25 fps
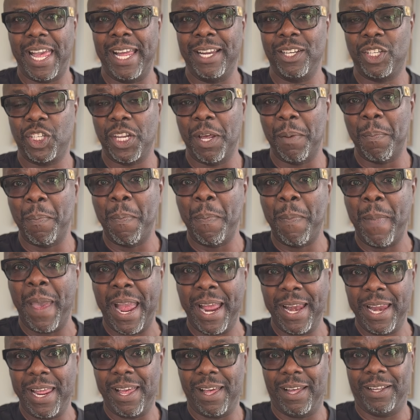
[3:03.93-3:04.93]
into
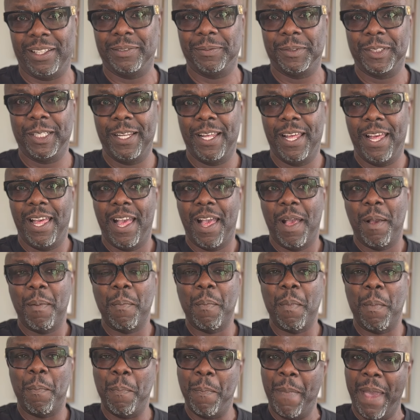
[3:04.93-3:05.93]
mania.
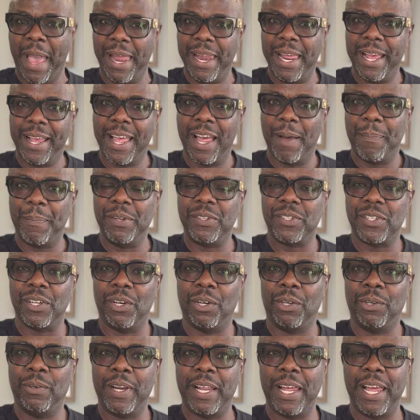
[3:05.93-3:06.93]
Manic
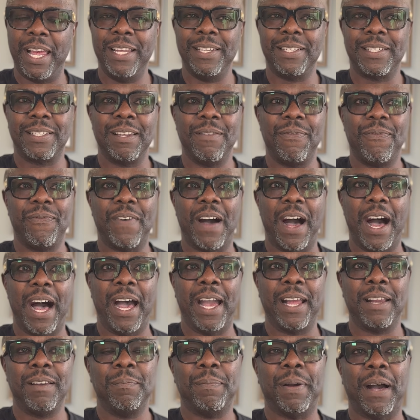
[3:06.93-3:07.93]
episode is
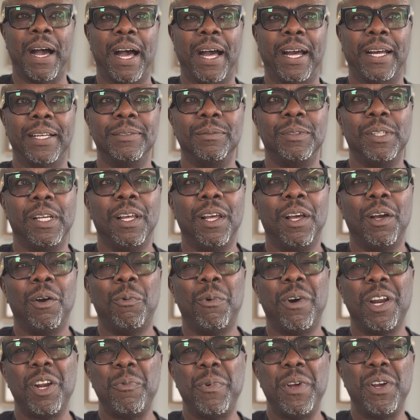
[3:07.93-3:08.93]
defined by,
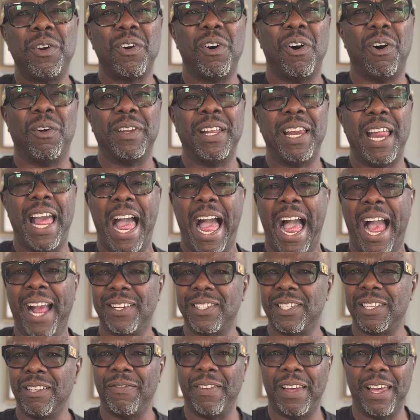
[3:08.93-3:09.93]
what do we call it,
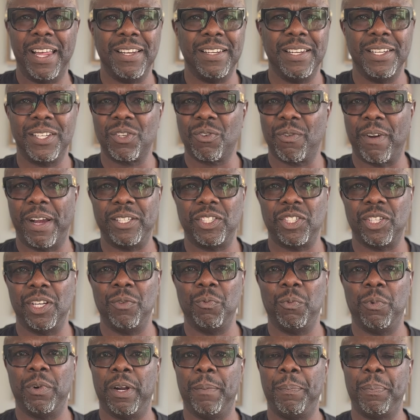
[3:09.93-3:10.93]
acts of
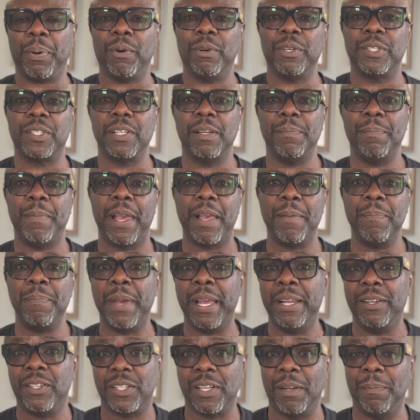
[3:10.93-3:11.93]
indiscretion, where a person may
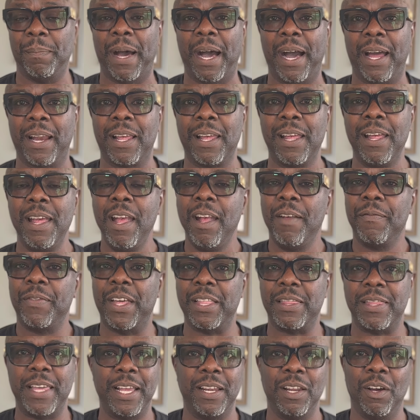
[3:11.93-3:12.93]
meet somebody
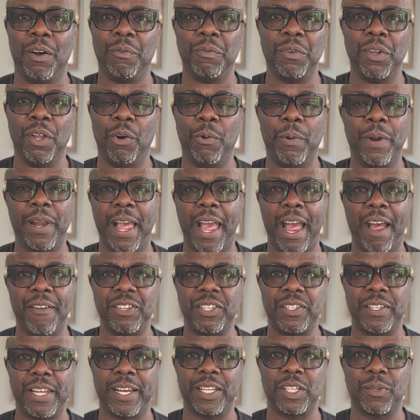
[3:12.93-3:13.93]
that they don't know and have
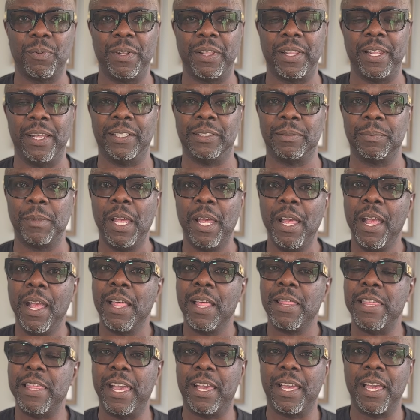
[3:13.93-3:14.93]
sex with them.
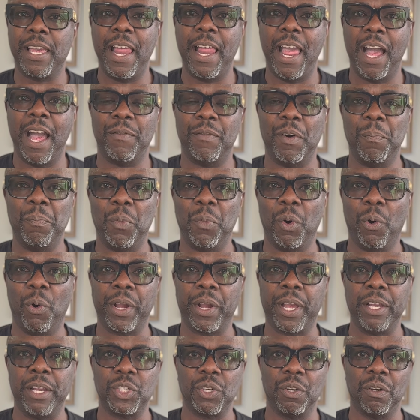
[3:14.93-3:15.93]
They can have a
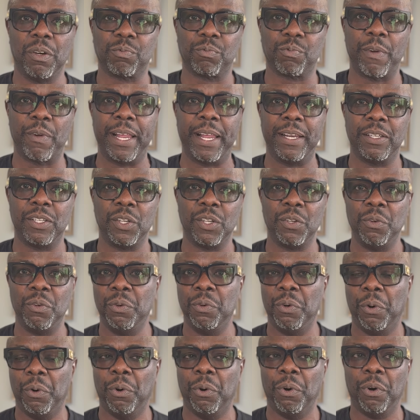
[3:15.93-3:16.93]
mortgage or rent
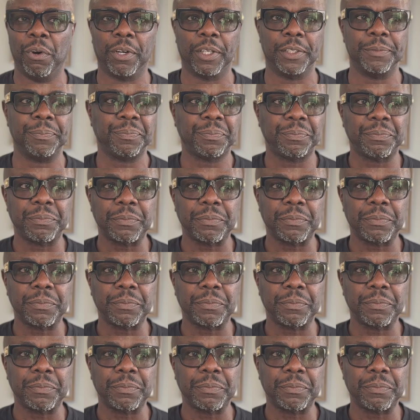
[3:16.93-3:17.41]
due or